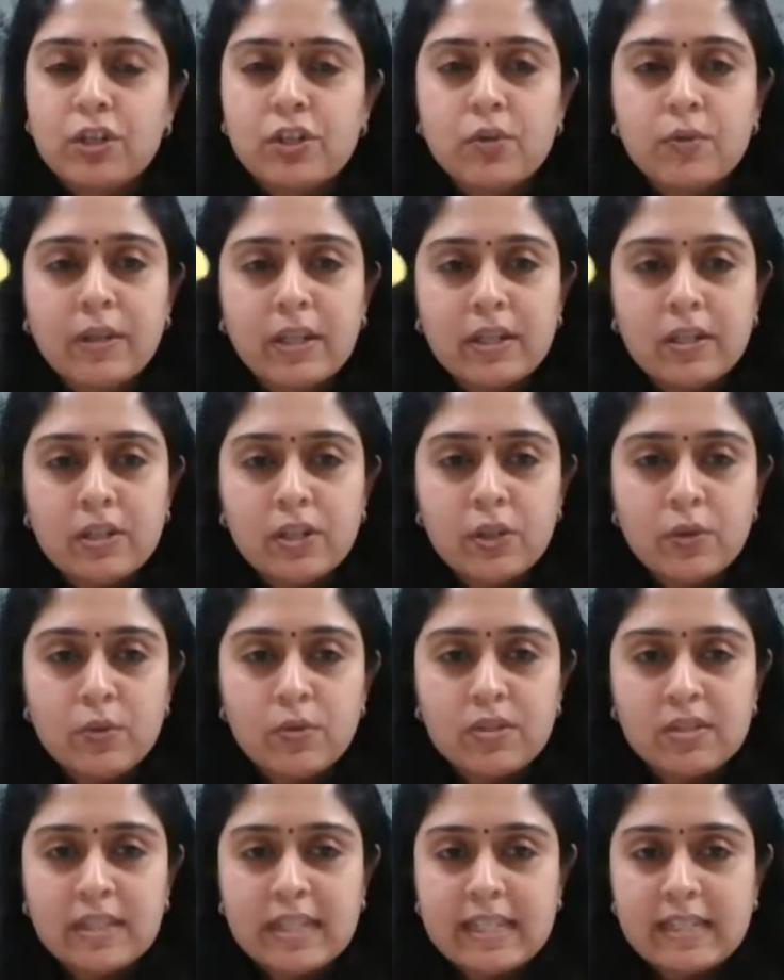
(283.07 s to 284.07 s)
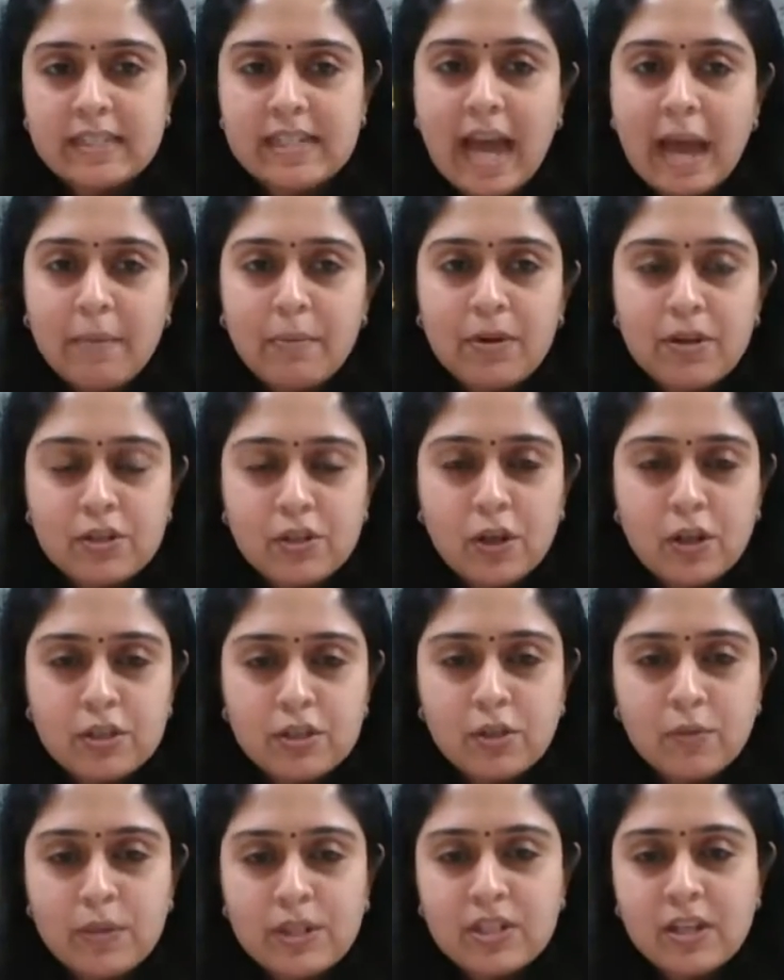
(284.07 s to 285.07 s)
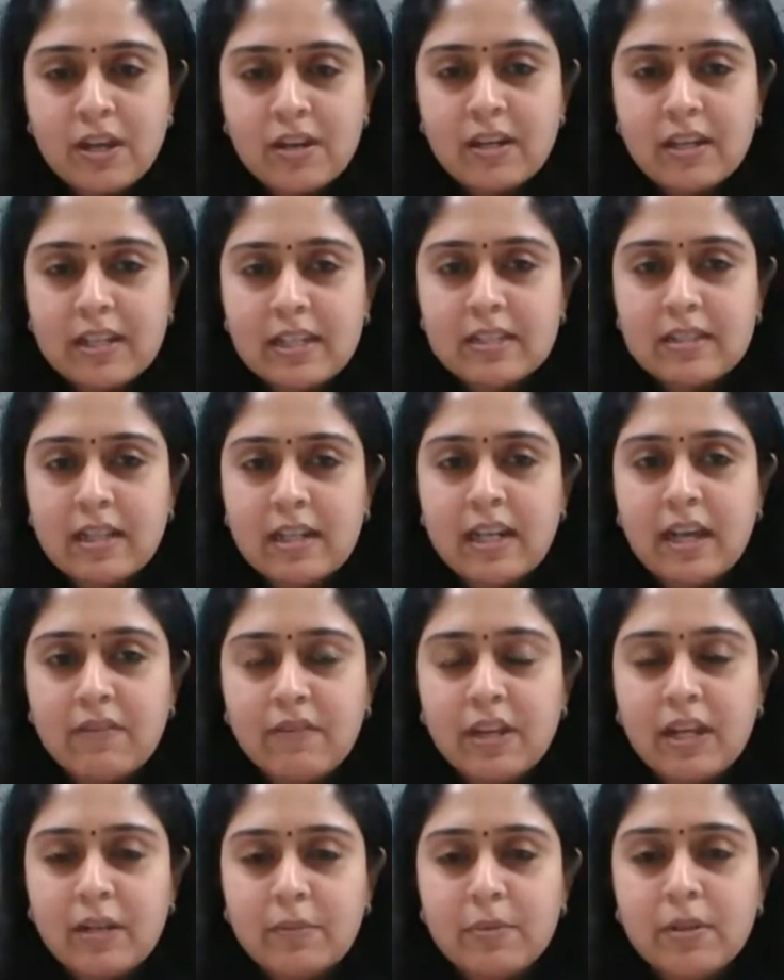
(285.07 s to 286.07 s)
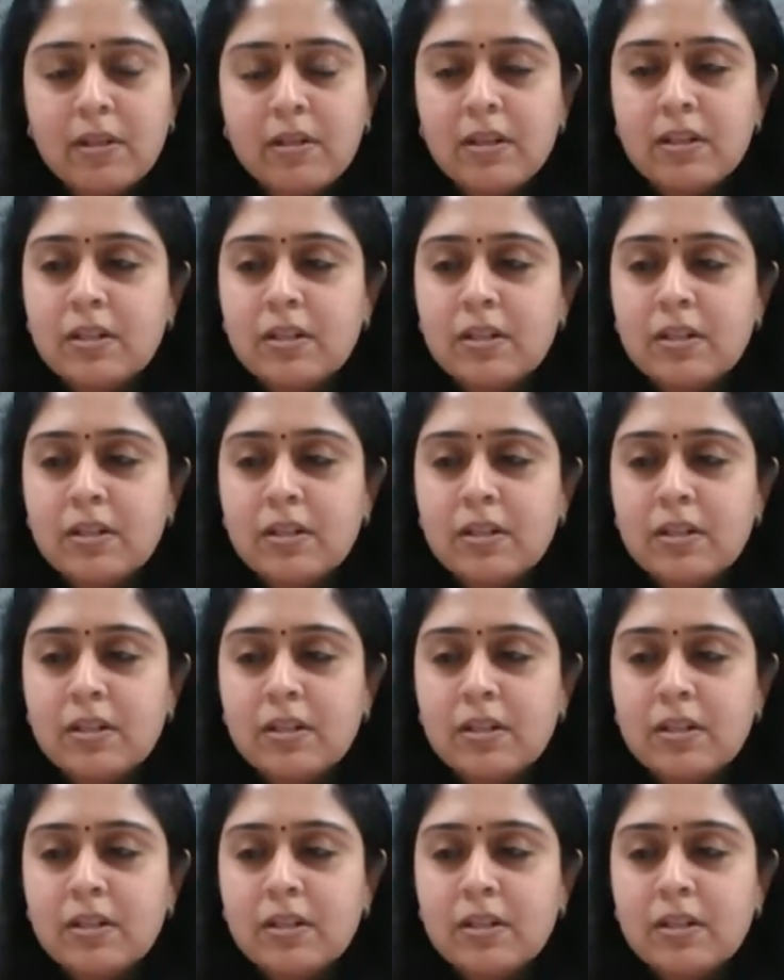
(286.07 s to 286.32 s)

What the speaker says: You can use these dabbers also, which are easily available,